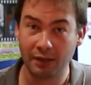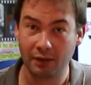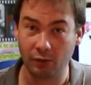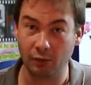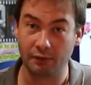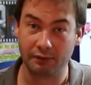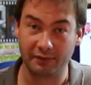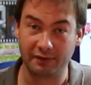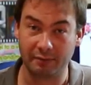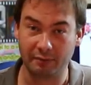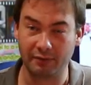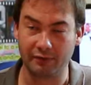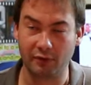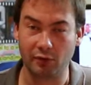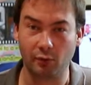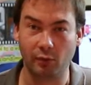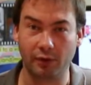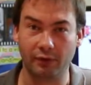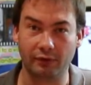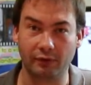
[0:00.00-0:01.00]
or some of you
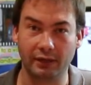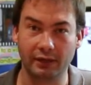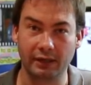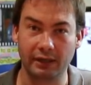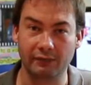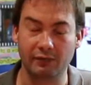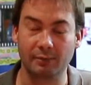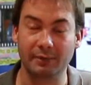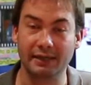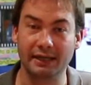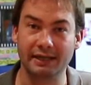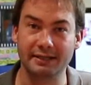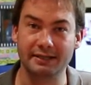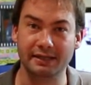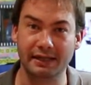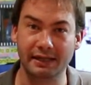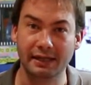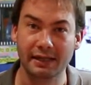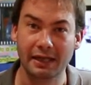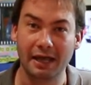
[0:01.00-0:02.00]
are wondering if you've been
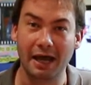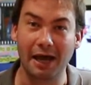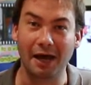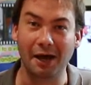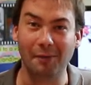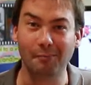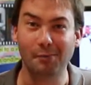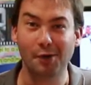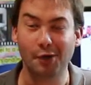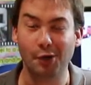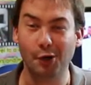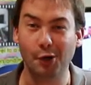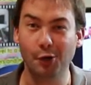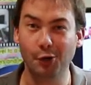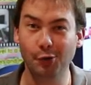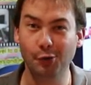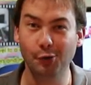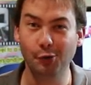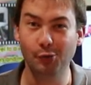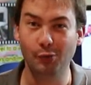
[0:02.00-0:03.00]
listening, um,
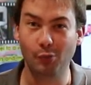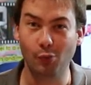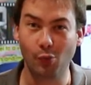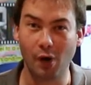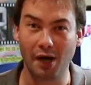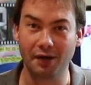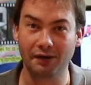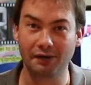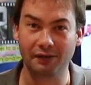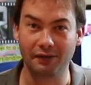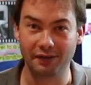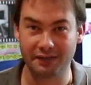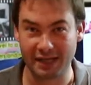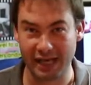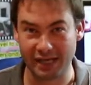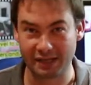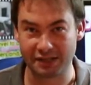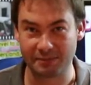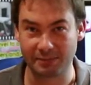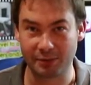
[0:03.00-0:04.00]
who won the
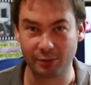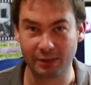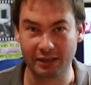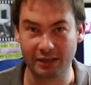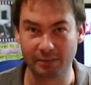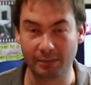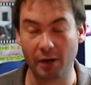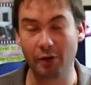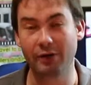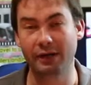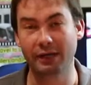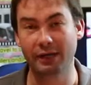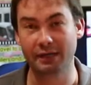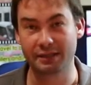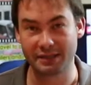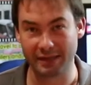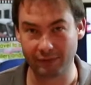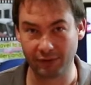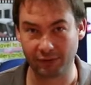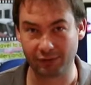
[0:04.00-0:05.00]
test between the Boeing
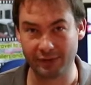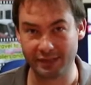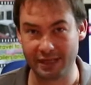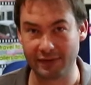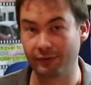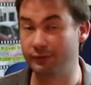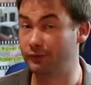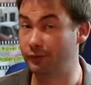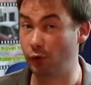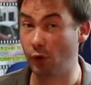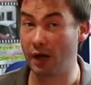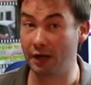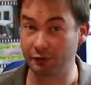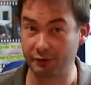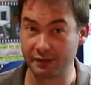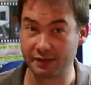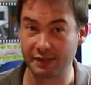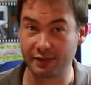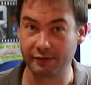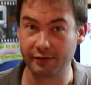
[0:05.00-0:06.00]
737
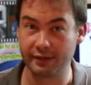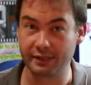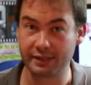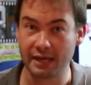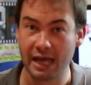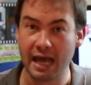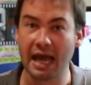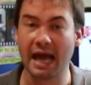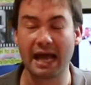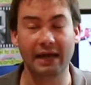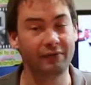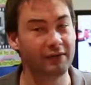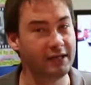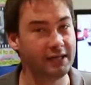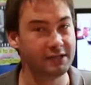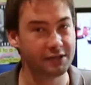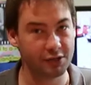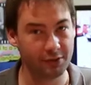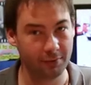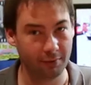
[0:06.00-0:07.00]
400 series and the
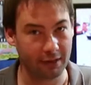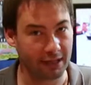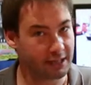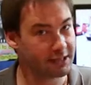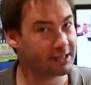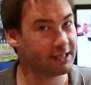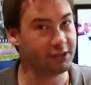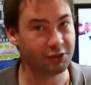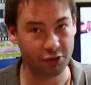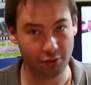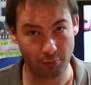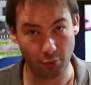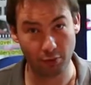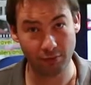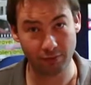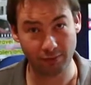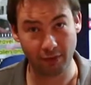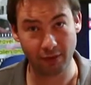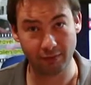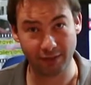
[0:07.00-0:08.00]
Subaru Legacy
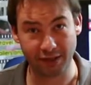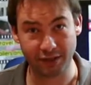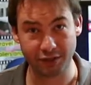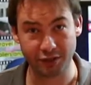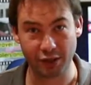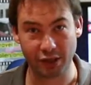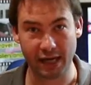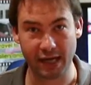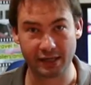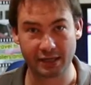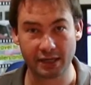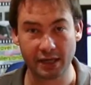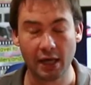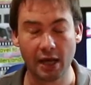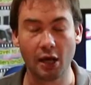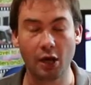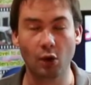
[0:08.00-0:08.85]
2.5 litre GX.